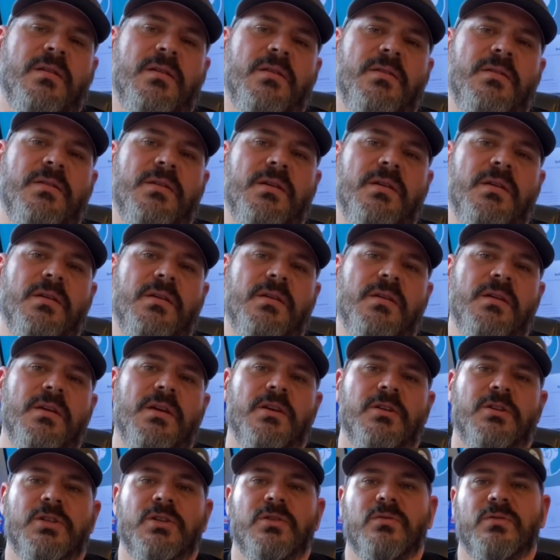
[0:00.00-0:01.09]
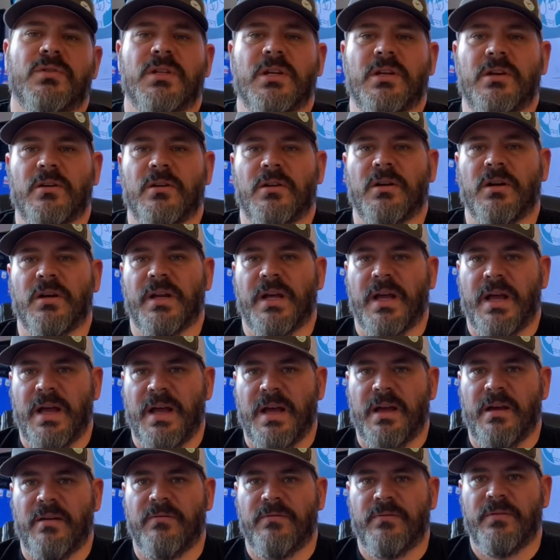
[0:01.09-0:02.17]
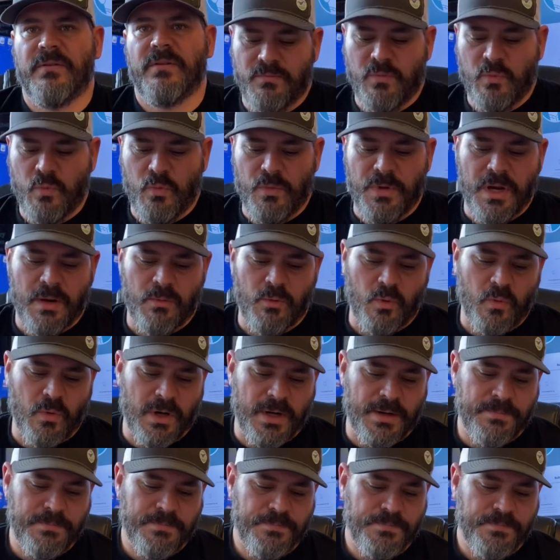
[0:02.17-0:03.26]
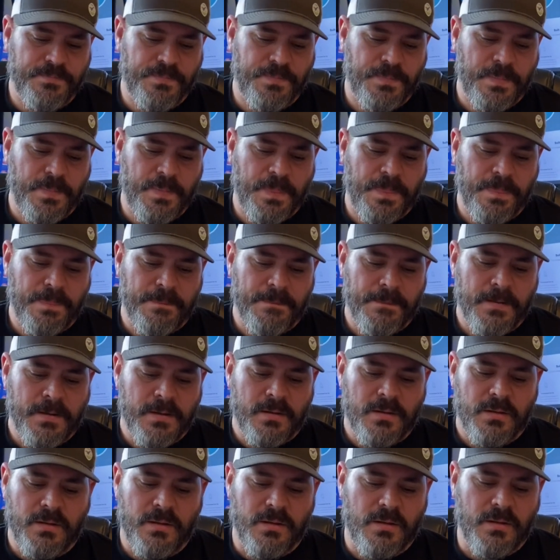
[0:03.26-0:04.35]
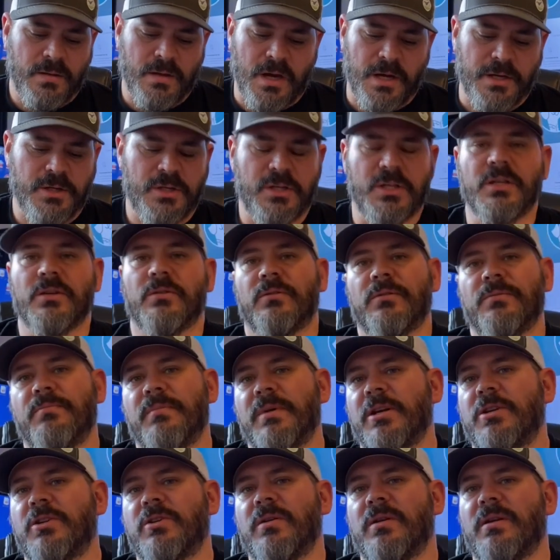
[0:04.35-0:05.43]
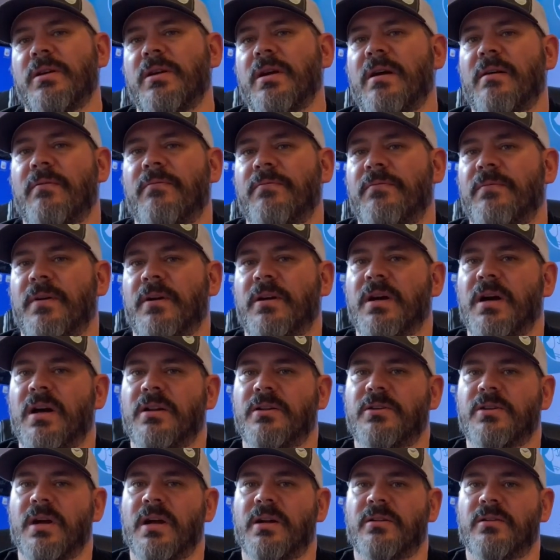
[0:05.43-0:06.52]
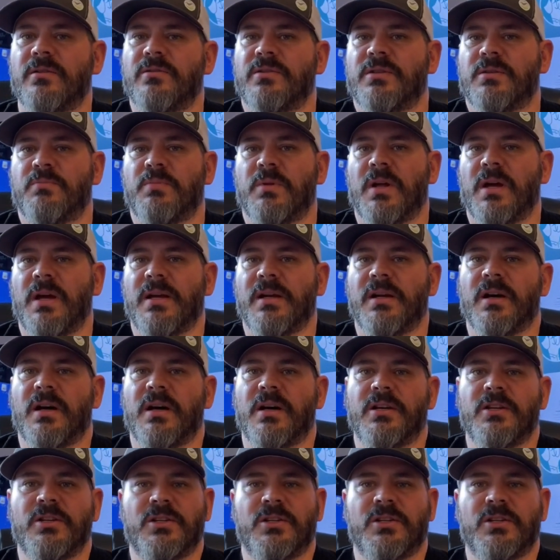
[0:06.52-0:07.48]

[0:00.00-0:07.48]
the issues that you're going to have. Number one, ice shield. Make sure you have a contractor who's applying ice